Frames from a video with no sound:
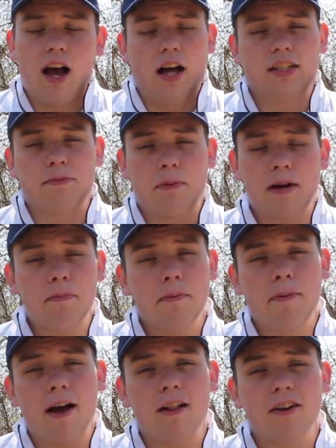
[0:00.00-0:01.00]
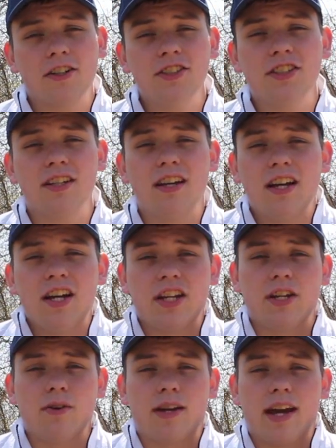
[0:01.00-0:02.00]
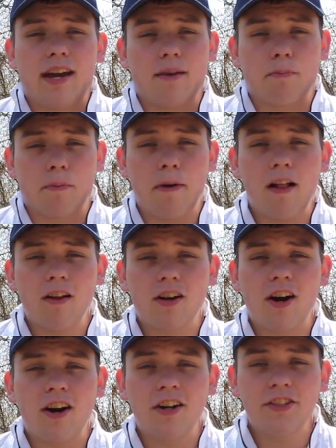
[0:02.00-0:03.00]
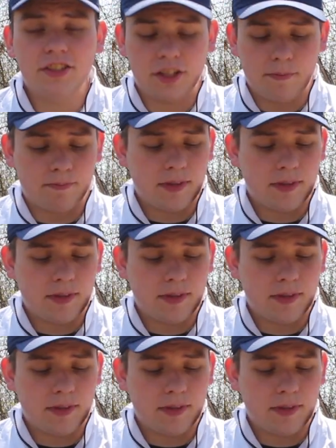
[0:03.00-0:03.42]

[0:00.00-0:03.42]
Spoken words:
spare propellers, you get propeller guards,